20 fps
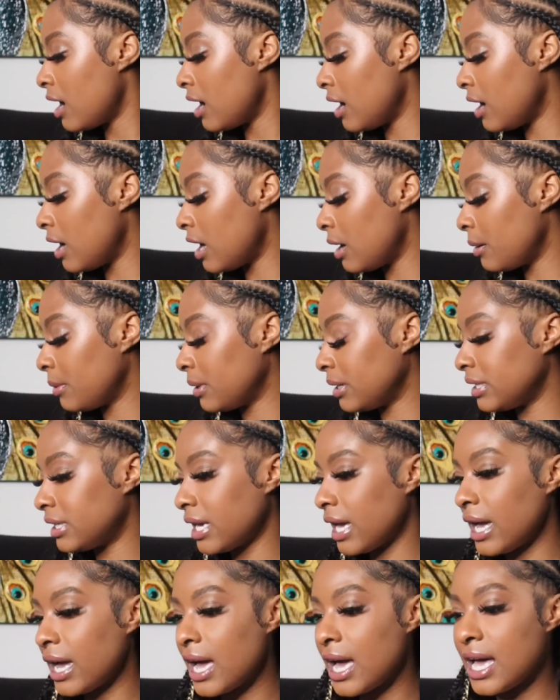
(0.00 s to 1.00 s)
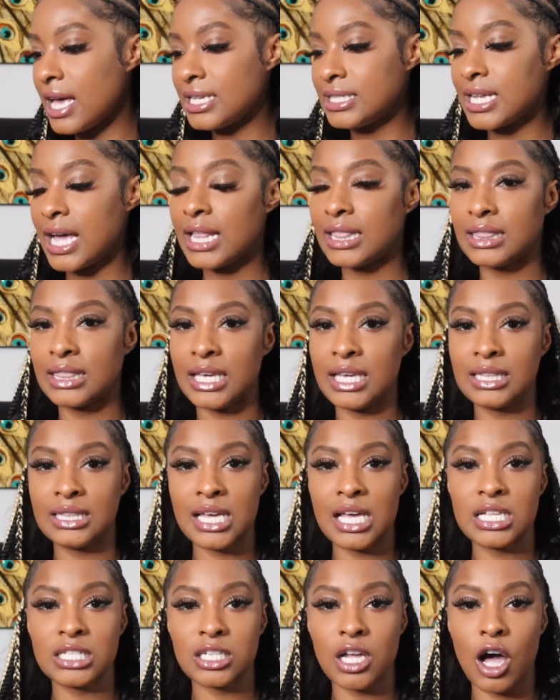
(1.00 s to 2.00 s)
um yeah guys i think
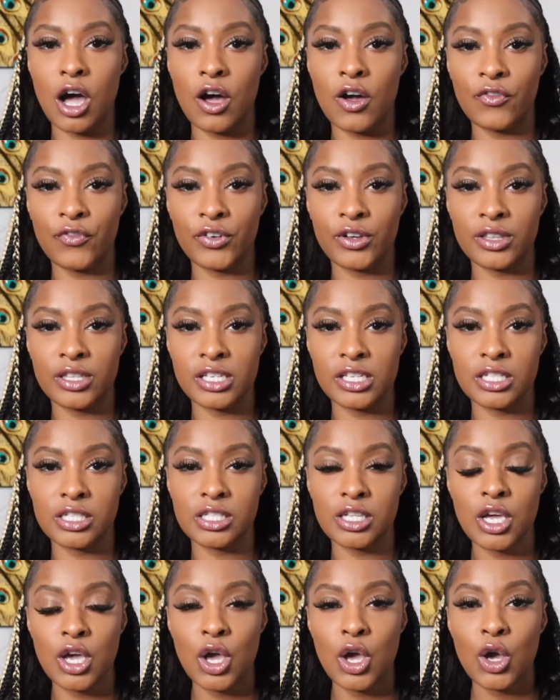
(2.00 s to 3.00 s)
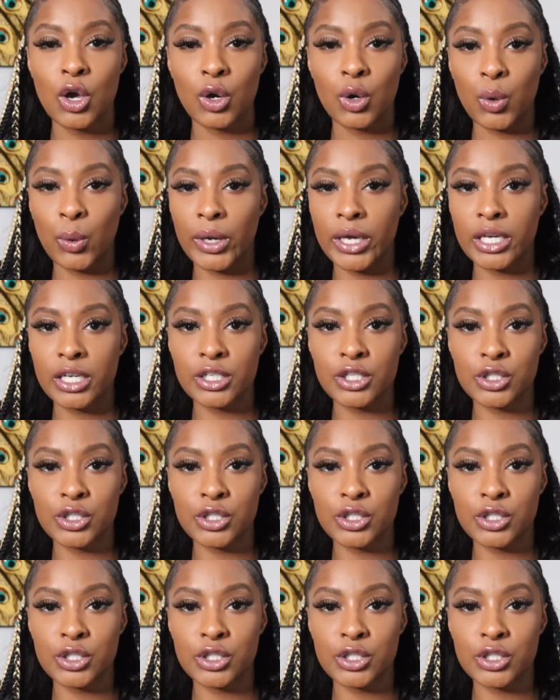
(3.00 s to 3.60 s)
that's all for this quick